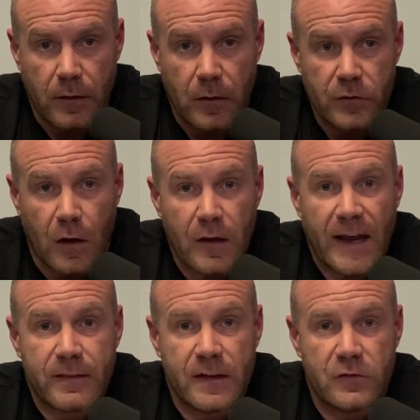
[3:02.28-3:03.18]
because all
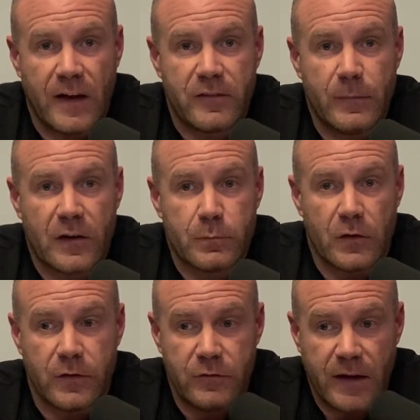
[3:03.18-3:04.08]
athletes, you have to be
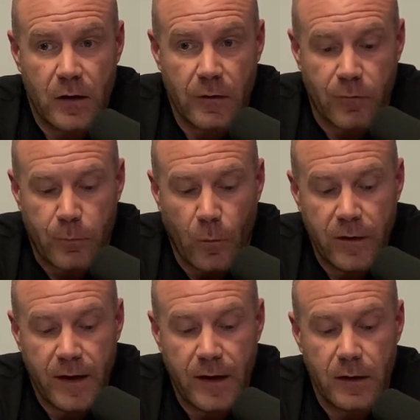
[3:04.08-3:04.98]
explosive. You got to go from
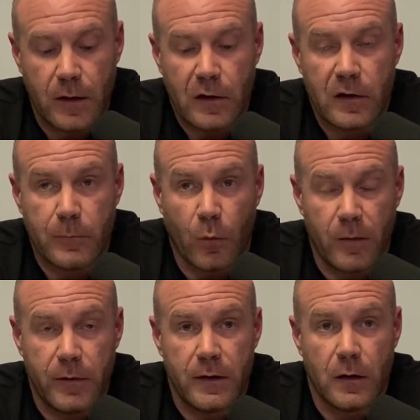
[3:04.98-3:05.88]
point A to
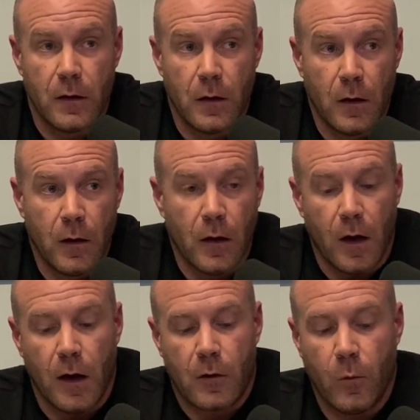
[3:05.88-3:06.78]
point B
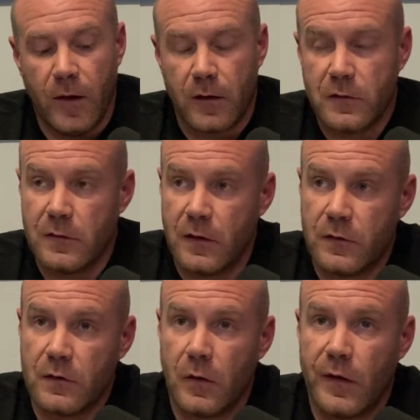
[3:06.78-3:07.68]
quick. And
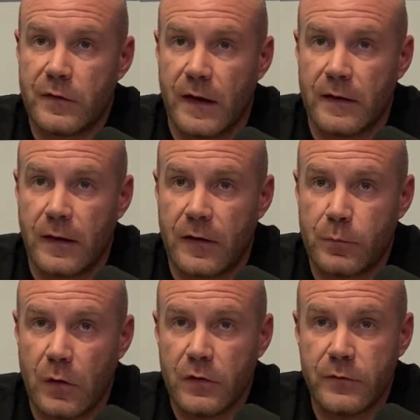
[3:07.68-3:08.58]
so I was like,
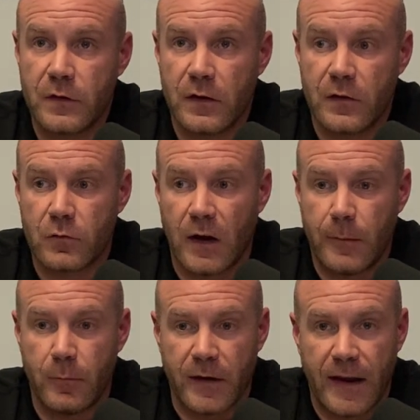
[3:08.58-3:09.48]
explosive is going to
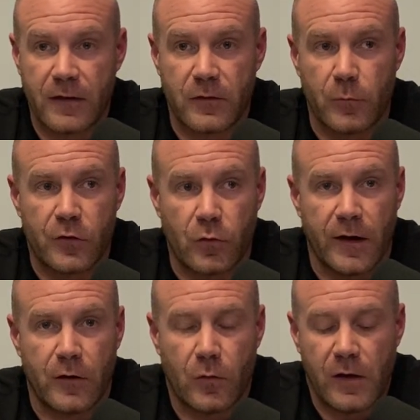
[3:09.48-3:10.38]
describe the mechanics that we're
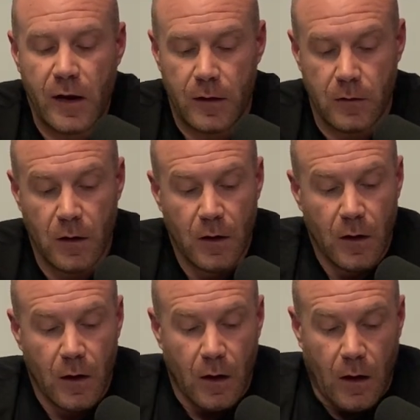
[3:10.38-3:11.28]
trying to create.
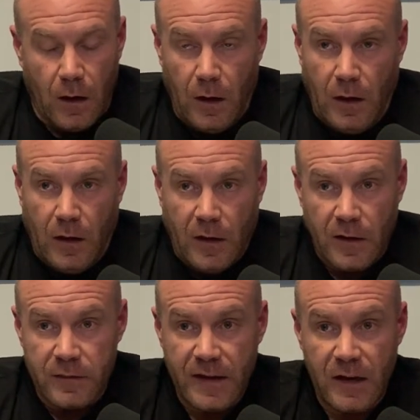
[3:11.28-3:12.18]

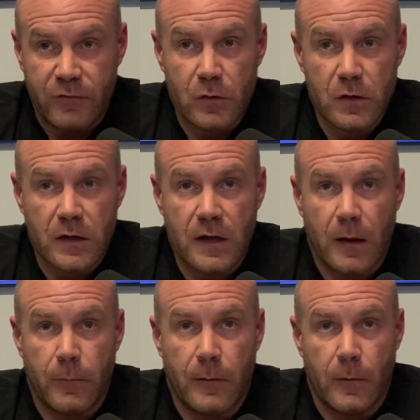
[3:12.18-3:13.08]
Then if you look
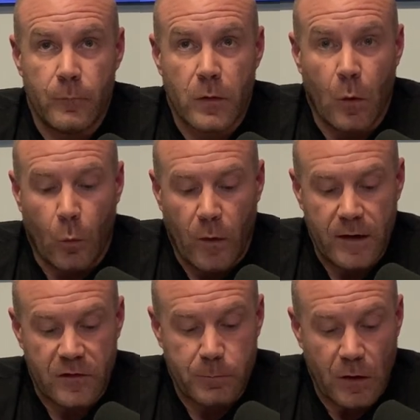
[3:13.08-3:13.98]
up what
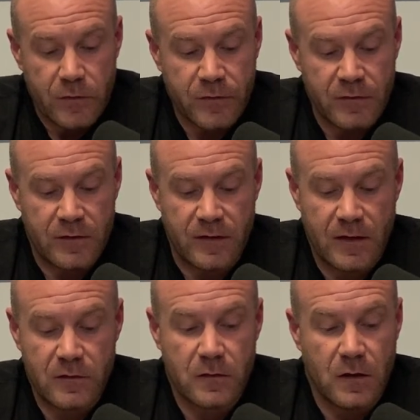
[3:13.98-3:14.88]
explosiveness
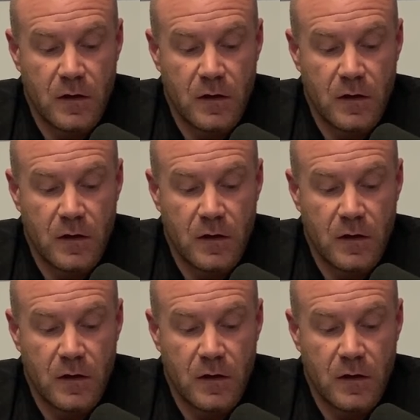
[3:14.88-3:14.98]
is,